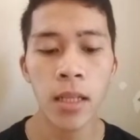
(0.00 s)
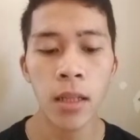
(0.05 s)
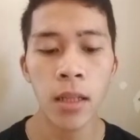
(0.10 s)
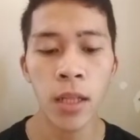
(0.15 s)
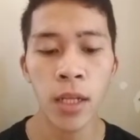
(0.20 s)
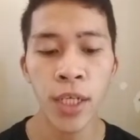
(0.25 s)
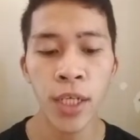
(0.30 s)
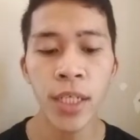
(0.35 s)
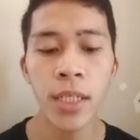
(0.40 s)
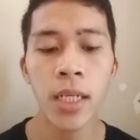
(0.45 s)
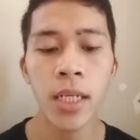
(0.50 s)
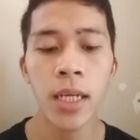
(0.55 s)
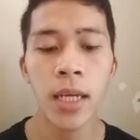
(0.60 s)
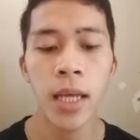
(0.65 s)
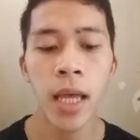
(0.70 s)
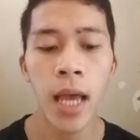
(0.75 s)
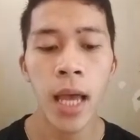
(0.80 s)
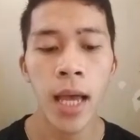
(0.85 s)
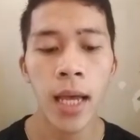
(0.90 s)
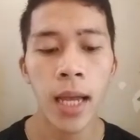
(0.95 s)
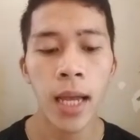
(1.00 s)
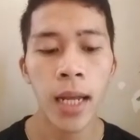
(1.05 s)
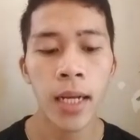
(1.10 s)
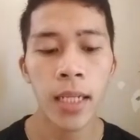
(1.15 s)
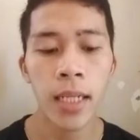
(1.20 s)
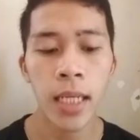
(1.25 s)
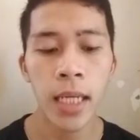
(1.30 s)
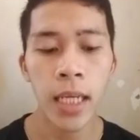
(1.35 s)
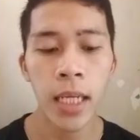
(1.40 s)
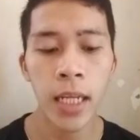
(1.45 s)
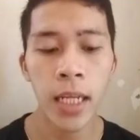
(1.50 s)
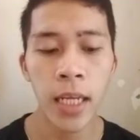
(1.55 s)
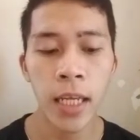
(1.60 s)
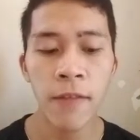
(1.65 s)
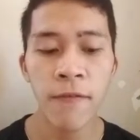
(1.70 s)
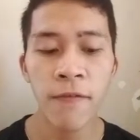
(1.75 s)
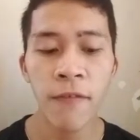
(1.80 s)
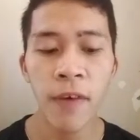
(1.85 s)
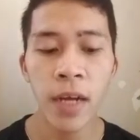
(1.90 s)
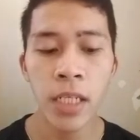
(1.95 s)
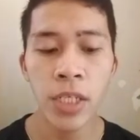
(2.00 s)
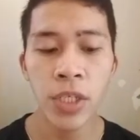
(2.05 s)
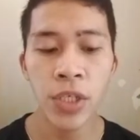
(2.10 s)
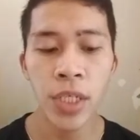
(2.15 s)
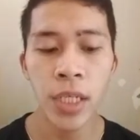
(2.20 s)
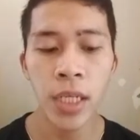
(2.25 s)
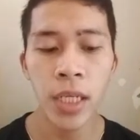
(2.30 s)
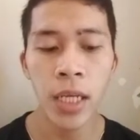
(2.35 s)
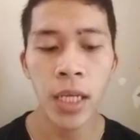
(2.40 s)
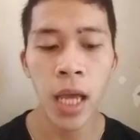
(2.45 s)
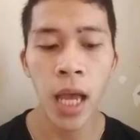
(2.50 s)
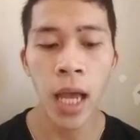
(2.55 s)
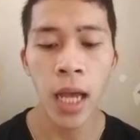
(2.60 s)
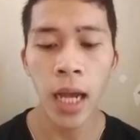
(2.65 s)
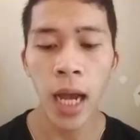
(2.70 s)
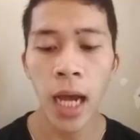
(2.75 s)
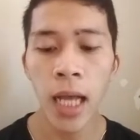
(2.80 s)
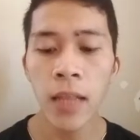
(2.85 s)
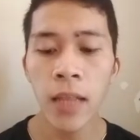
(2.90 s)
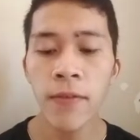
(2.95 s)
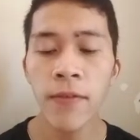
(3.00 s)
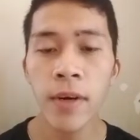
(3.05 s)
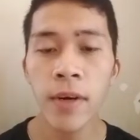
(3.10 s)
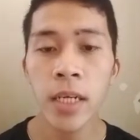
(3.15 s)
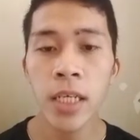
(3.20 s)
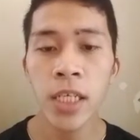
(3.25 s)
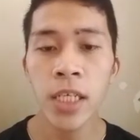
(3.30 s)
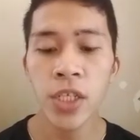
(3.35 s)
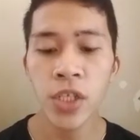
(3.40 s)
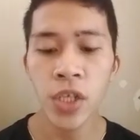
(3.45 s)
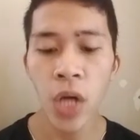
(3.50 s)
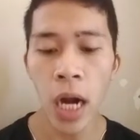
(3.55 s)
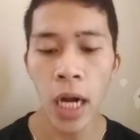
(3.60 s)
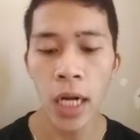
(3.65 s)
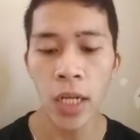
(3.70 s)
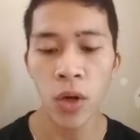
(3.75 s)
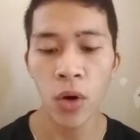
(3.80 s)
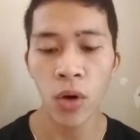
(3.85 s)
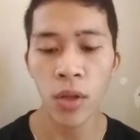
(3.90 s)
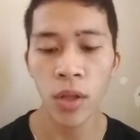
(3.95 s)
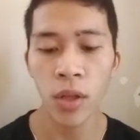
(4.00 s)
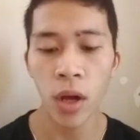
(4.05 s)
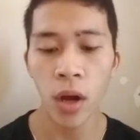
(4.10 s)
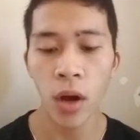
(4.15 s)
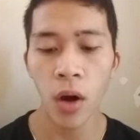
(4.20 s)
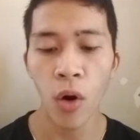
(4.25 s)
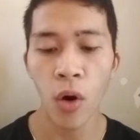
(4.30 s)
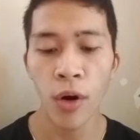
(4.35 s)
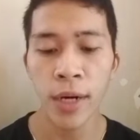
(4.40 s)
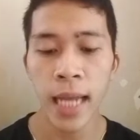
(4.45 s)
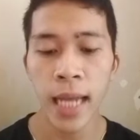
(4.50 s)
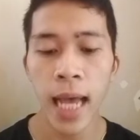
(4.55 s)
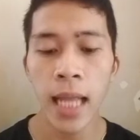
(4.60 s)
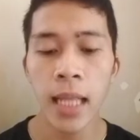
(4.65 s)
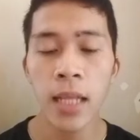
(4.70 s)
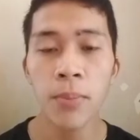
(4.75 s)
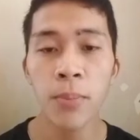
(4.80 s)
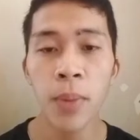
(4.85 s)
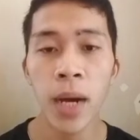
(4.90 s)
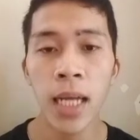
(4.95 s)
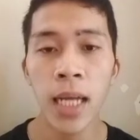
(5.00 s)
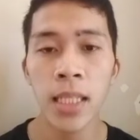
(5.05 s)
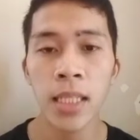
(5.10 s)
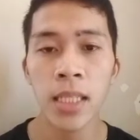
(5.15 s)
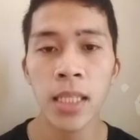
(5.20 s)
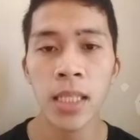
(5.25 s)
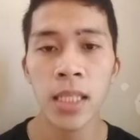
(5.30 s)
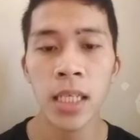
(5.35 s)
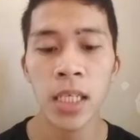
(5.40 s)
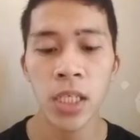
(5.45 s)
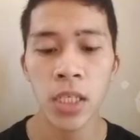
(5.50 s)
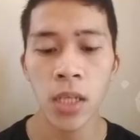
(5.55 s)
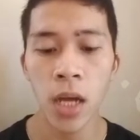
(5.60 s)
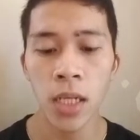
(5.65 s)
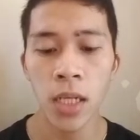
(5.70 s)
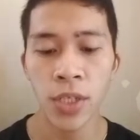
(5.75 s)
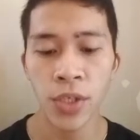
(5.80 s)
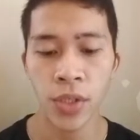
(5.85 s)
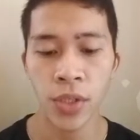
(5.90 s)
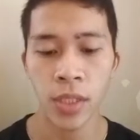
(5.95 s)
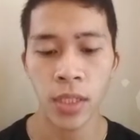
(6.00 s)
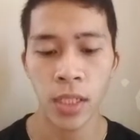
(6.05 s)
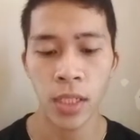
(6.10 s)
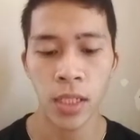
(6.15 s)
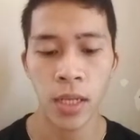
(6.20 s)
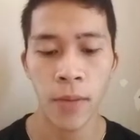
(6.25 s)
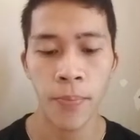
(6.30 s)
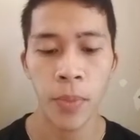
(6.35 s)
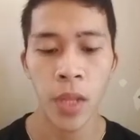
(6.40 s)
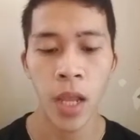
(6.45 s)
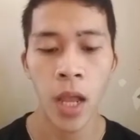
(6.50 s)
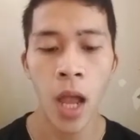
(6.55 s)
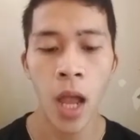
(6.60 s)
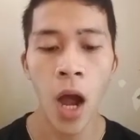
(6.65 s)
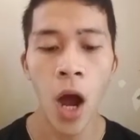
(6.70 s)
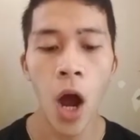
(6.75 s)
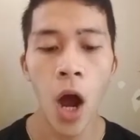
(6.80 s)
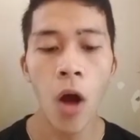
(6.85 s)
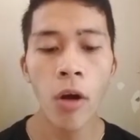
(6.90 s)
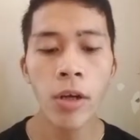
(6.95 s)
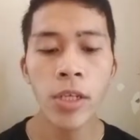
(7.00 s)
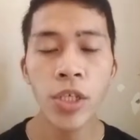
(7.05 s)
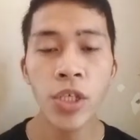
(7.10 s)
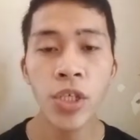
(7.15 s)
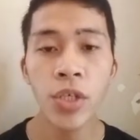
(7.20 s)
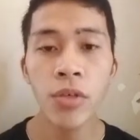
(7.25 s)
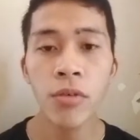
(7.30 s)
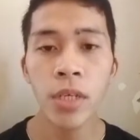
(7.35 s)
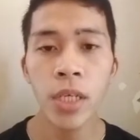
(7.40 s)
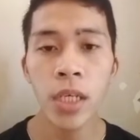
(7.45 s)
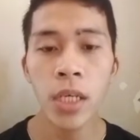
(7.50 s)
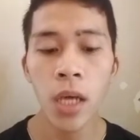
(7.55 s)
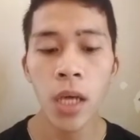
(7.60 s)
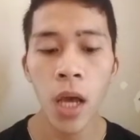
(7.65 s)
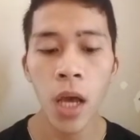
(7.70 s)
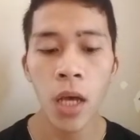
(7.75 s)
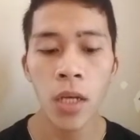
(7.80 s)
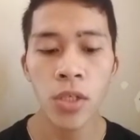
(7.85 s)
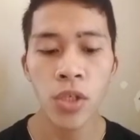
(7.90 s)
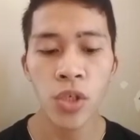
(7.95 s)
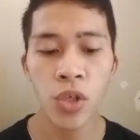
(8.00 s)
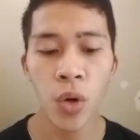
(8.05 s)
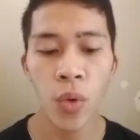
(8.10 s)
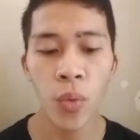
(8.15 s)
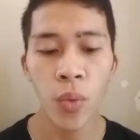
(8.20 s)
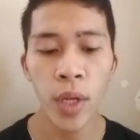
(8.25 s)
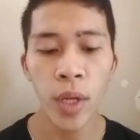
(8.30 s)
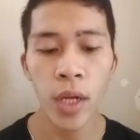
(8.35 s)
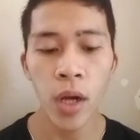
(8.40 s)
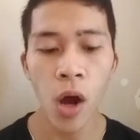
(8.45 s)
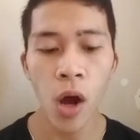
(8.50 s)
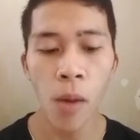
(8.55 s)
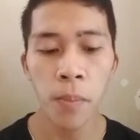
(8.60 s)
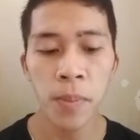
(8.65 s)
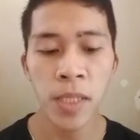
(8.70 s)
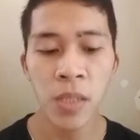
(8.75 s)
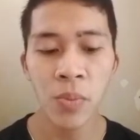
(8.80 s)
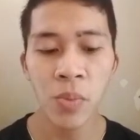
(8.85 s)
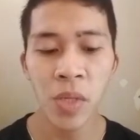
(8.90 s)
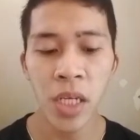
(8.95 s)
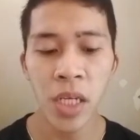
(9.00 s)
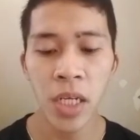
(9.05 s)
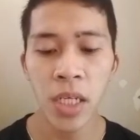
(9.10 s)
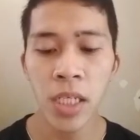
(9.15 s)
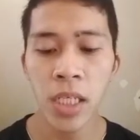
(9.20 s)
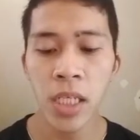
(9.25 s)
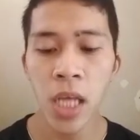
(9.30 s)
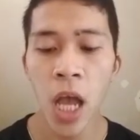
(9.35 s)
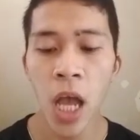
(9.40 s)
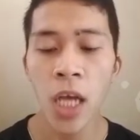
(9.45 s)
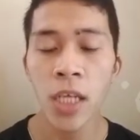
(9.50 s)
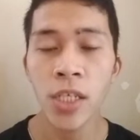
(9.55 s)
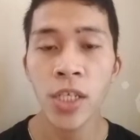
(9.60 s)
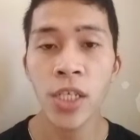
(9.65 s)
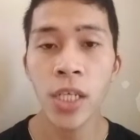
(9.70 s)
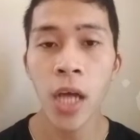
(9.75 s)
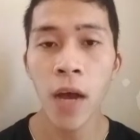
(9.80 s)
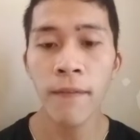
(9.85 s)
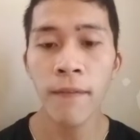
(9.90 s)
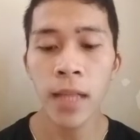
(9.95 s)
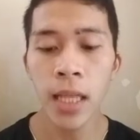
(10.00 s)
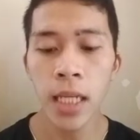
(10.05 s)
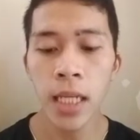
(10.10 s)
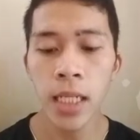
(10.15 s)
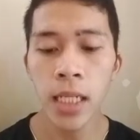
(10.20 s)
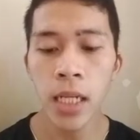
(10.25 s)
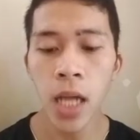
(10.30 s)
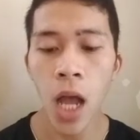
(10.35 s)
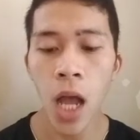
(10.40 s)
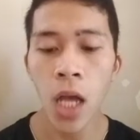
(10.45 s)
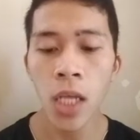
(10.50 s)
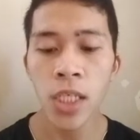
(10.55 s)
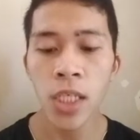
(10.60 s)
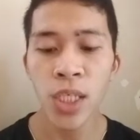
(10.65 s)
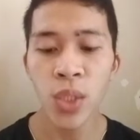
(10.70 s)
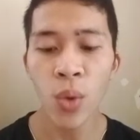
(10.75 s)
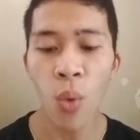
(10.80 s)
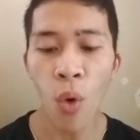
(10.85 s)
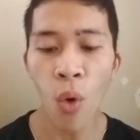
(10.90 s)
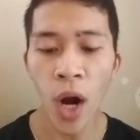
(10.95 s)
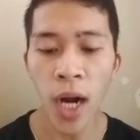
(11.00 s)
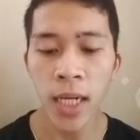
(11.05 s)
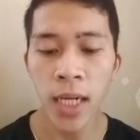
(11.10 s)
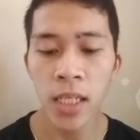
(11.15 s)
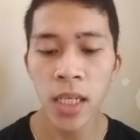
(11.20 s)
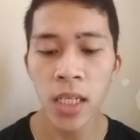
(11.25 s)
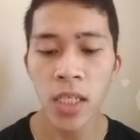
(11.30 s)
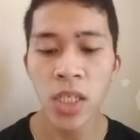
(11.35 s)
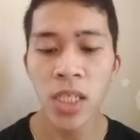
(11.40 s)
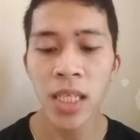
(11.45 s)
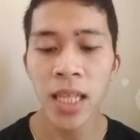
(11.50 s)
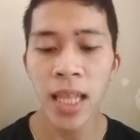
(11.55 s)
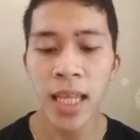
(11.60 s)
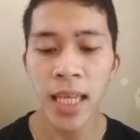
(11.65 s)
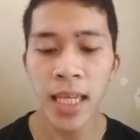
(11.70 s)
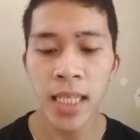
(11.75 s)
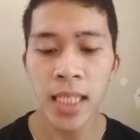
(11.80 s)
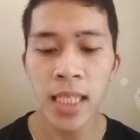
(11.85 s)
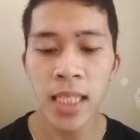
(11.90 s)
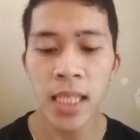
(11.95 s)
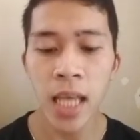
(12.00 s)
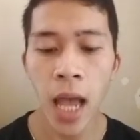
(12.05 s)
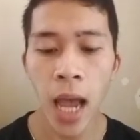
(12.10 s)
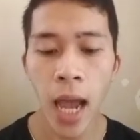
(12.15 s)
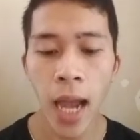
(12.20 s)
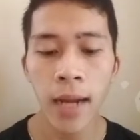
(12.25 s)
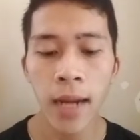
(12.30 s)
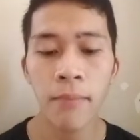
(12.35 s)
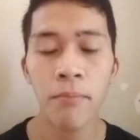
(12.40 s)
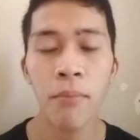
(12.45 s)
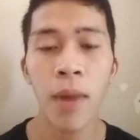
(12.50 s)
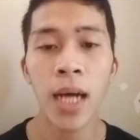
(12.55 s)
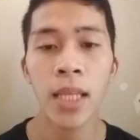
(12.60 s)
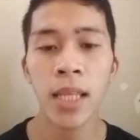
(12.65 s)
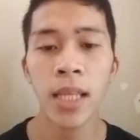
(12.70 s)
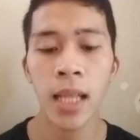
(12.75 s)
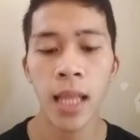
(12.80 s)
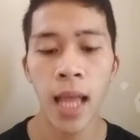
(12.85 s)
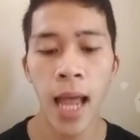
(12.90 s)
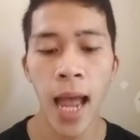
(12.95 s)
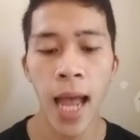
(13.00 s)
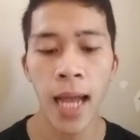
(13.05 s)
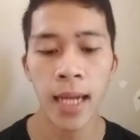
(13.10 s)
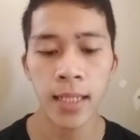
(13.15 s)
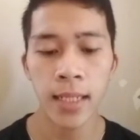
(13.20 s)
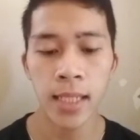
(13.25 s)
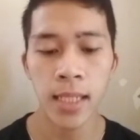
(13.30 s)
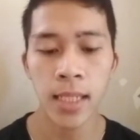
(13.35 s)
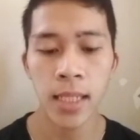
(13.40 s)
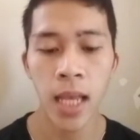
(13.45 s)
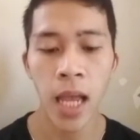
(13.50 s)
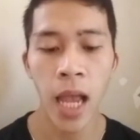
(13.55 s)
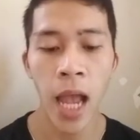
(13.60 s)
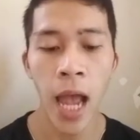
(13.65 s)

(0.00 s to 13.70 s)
learned and in infantry, cavalry chariot or elephant discussions, archery, throwing of spears, javelin, sword, slings, and battle axe.